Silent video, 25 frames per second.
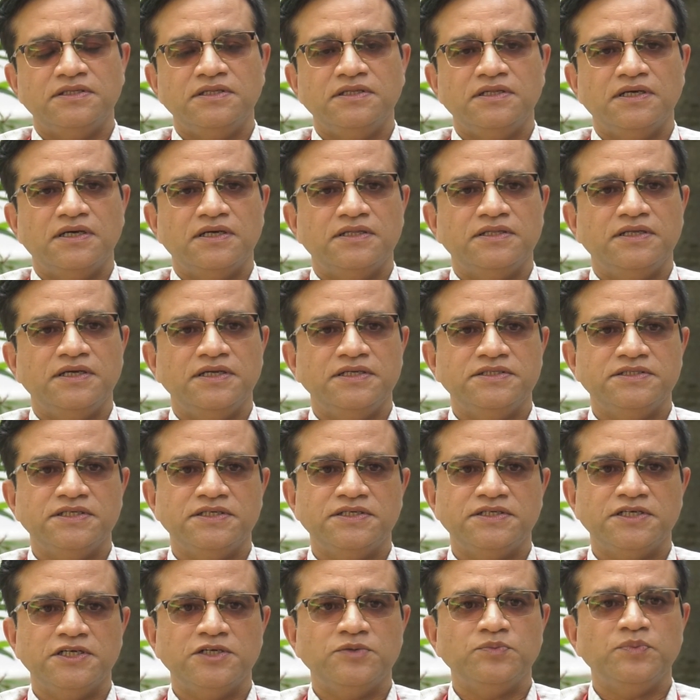there is a
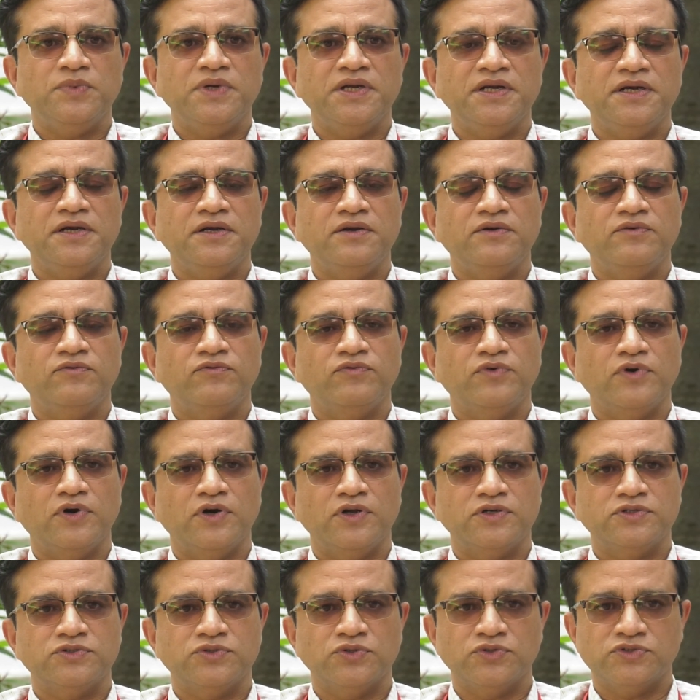treatment
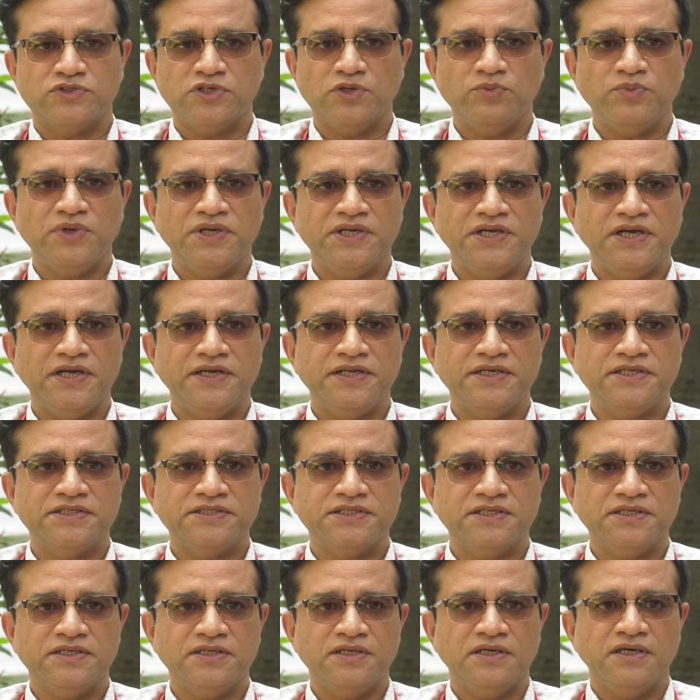for social media
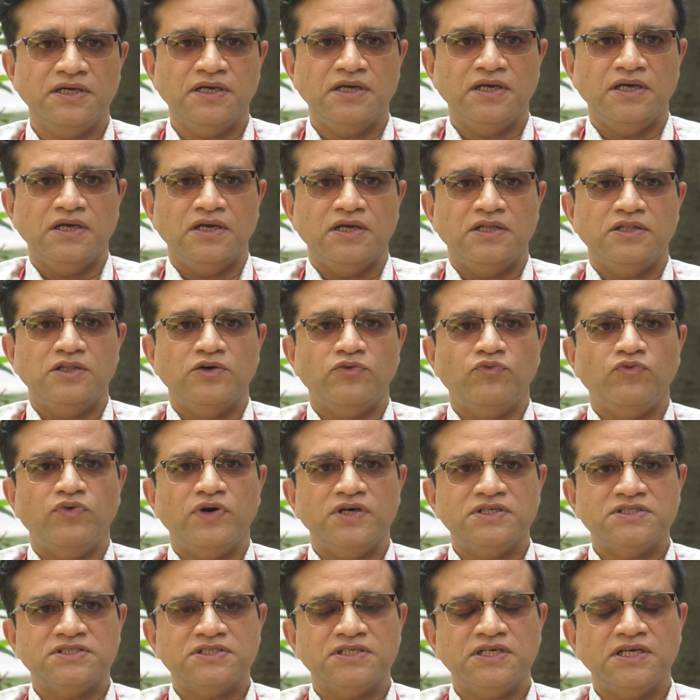addiction. The
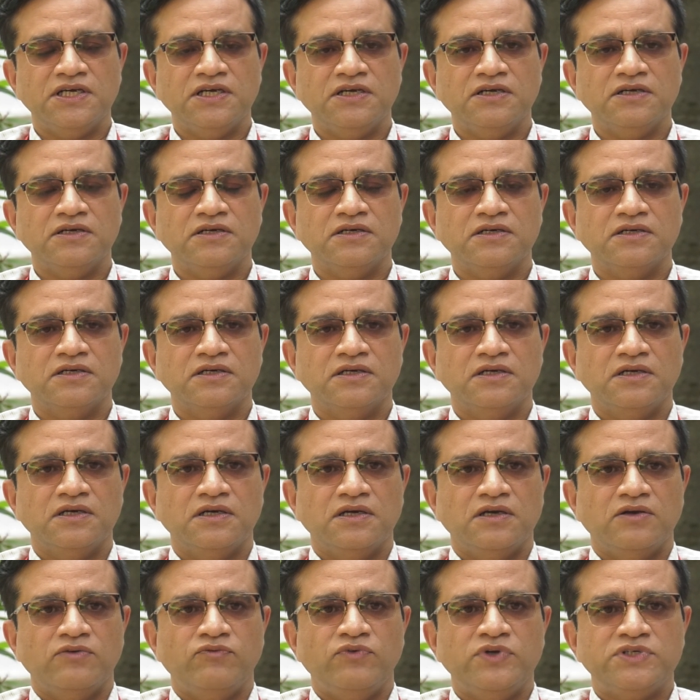first thing
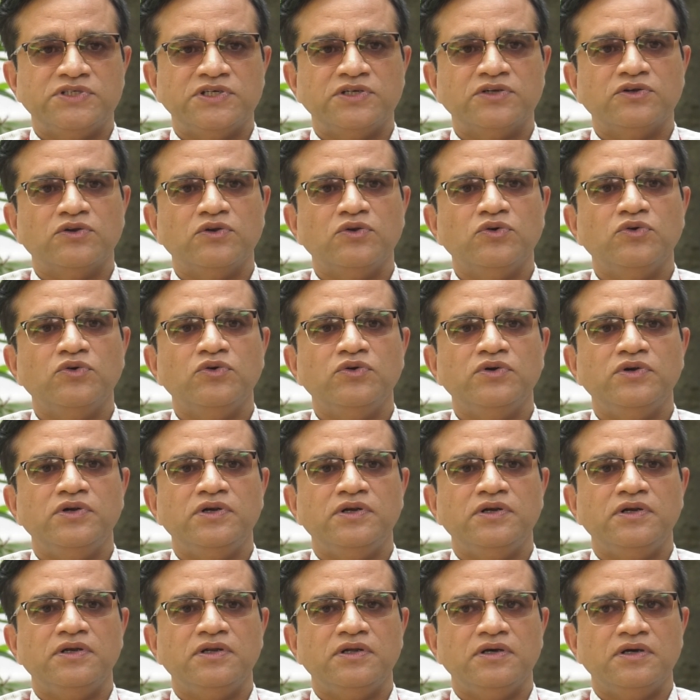which include
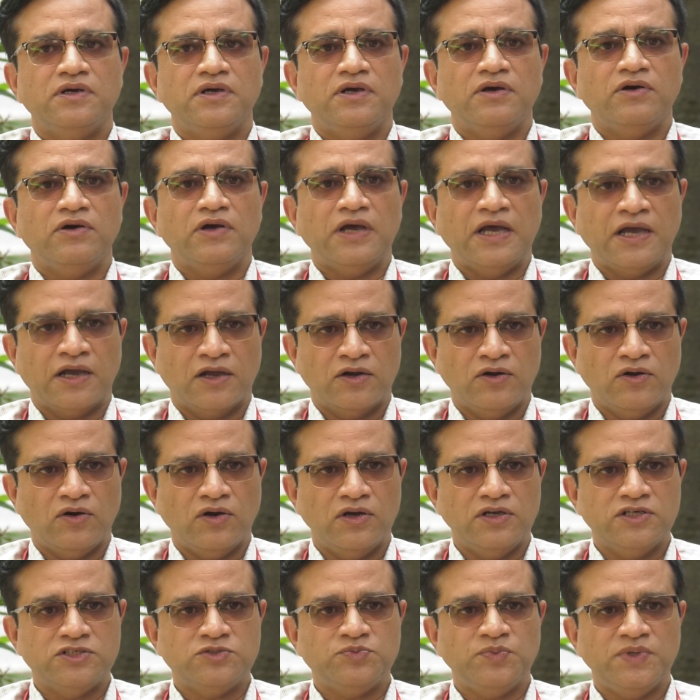
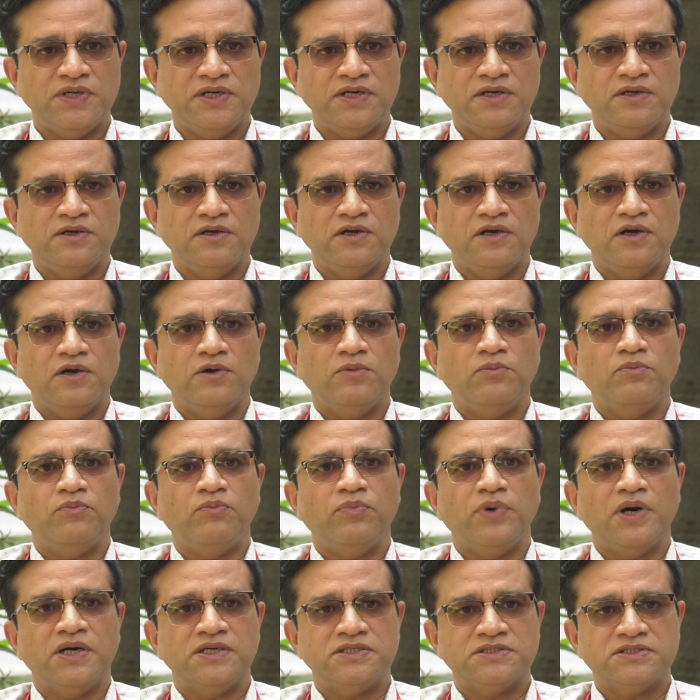acknowledgement.
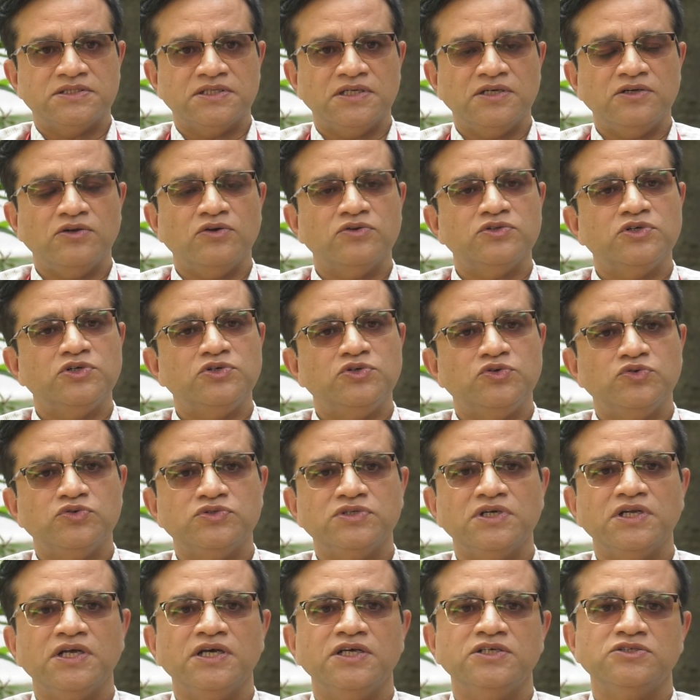Person or the
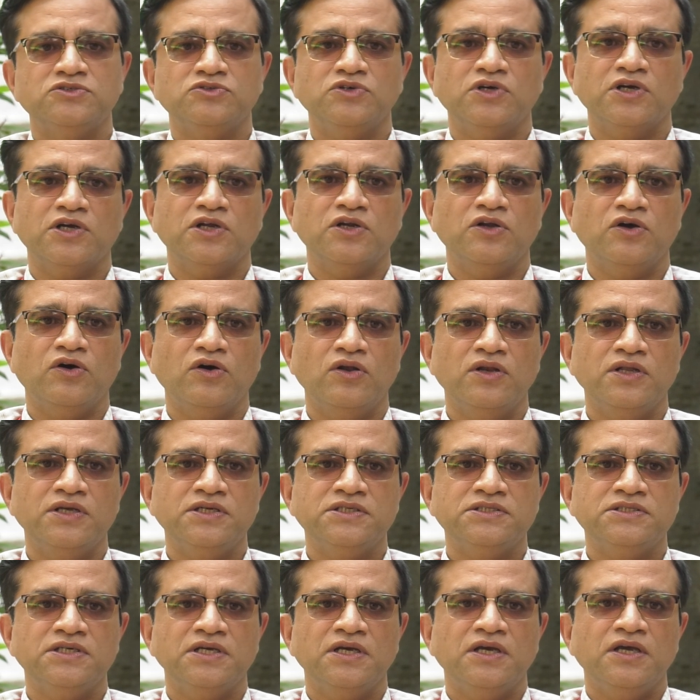user has to acknowledge
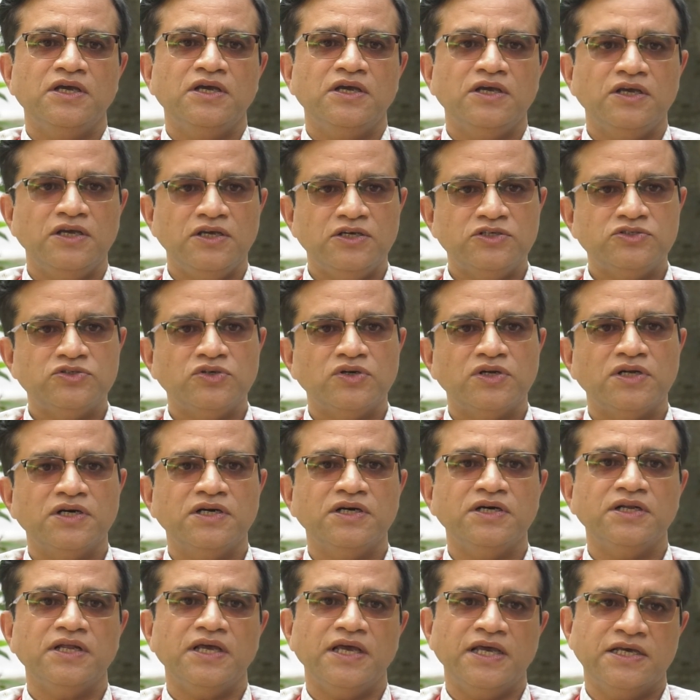his or
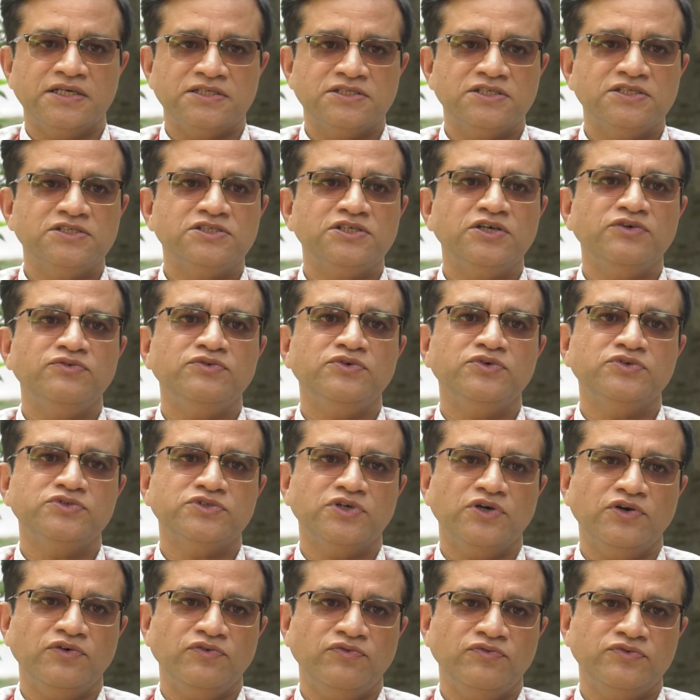her excessive use
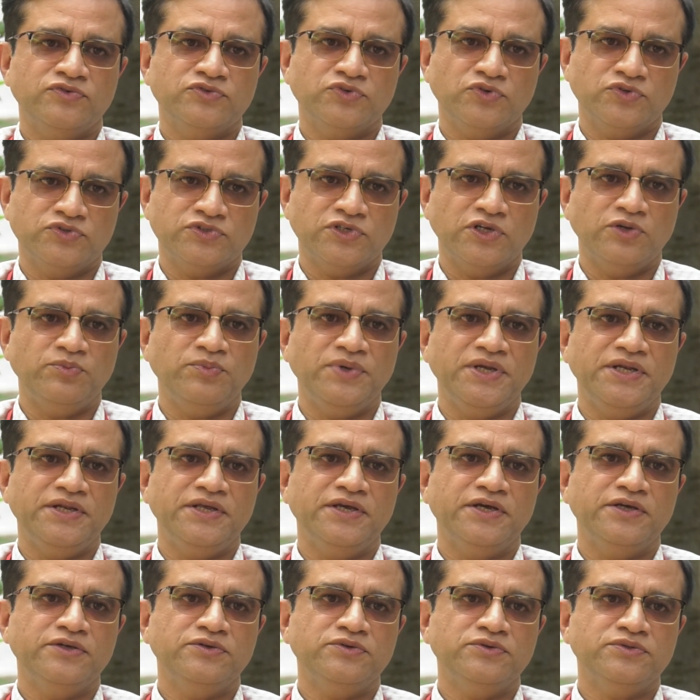of social
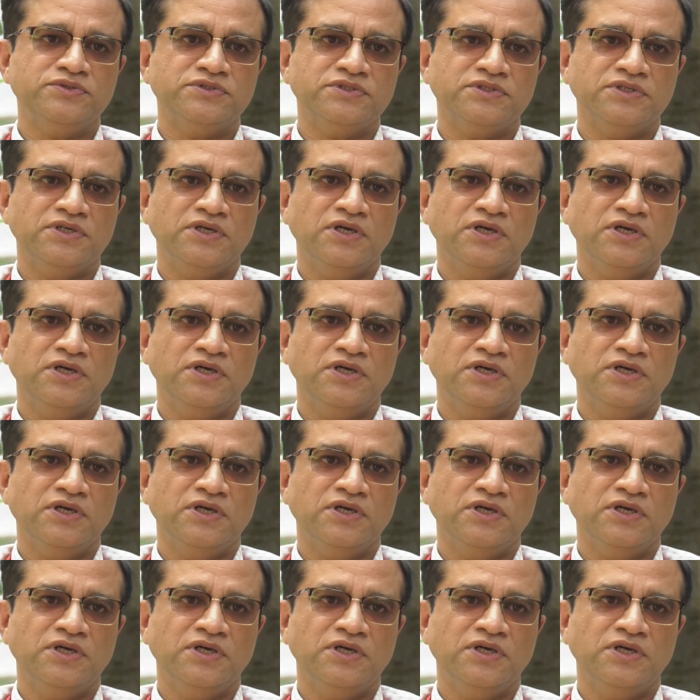media use.